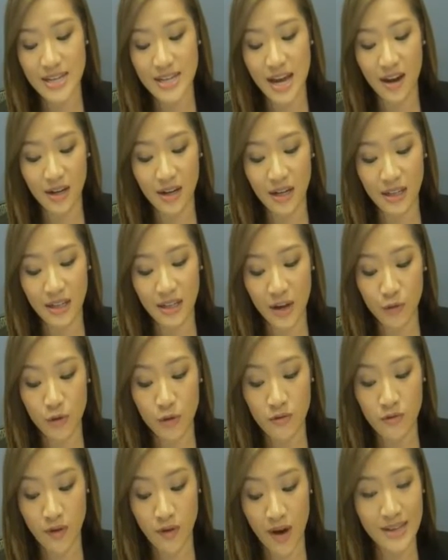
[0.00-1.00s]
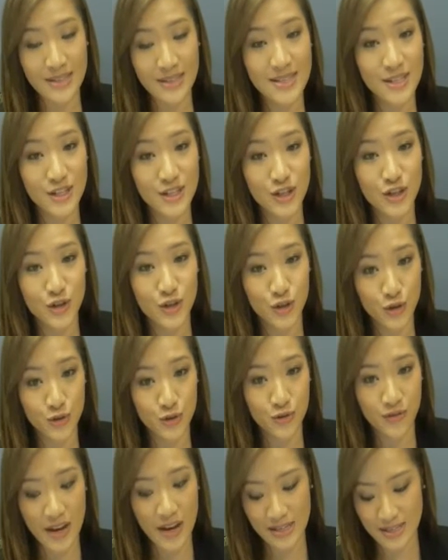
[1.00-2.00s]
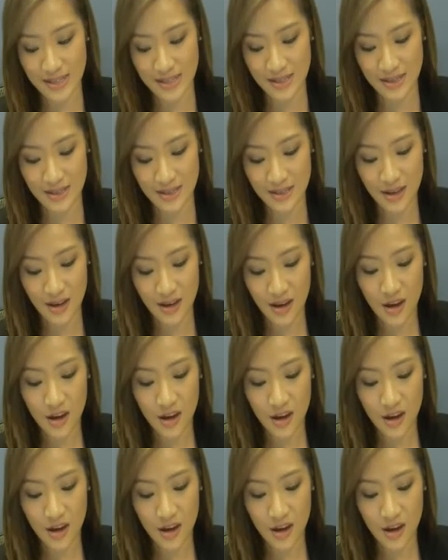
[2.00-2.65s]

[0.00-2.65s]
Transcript: down a letter of advice into two phases.